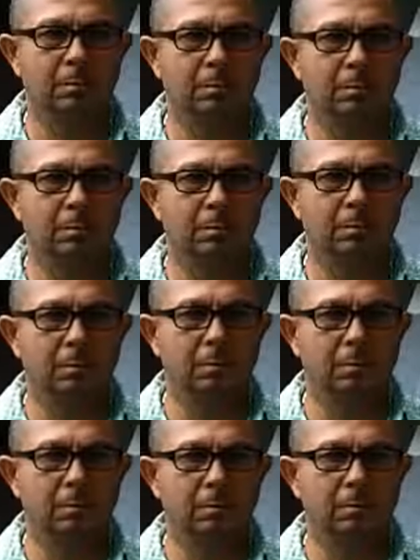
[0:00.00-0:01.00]

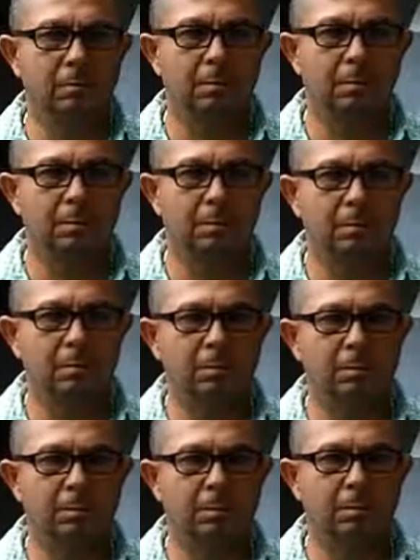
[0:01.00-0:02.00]

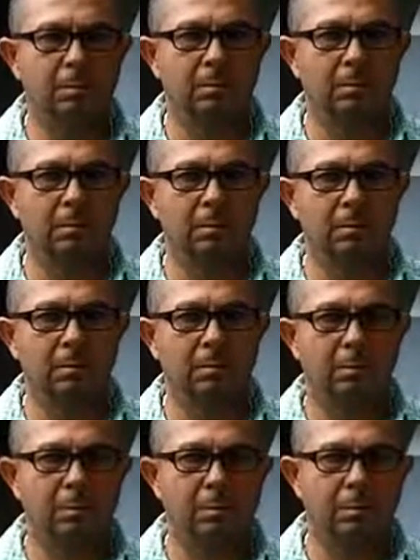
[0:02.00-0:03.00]

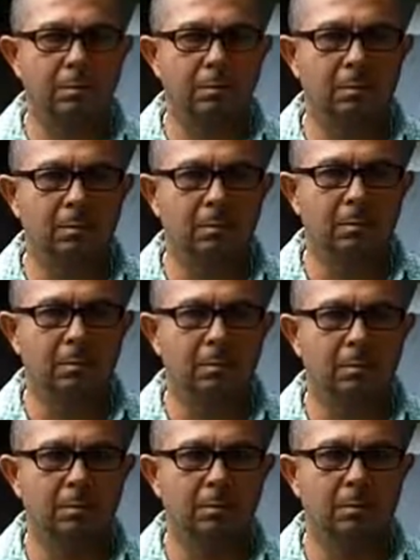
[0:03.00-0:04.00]

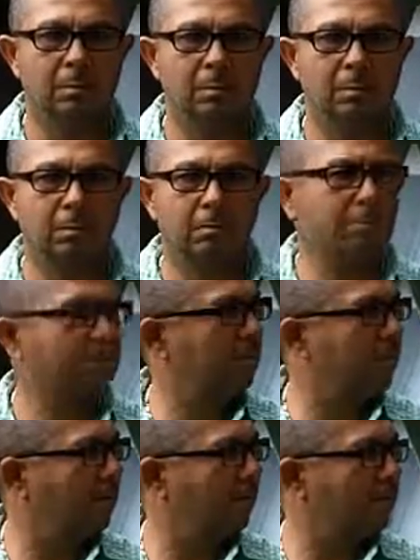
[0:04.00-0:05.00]

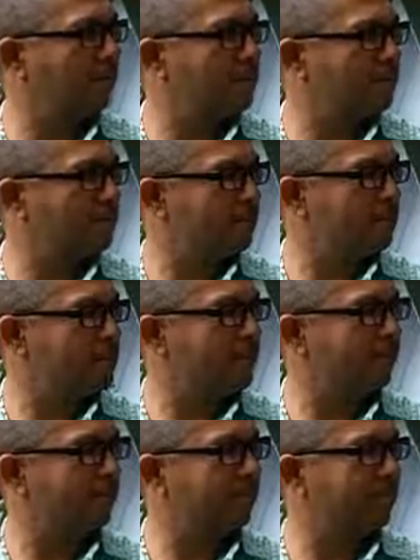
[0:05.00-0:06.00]

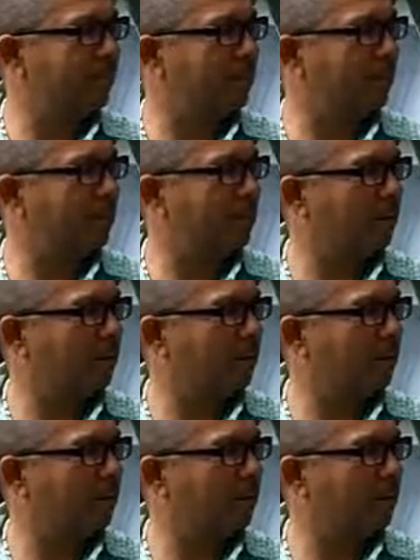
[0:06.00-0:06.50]
[no speech]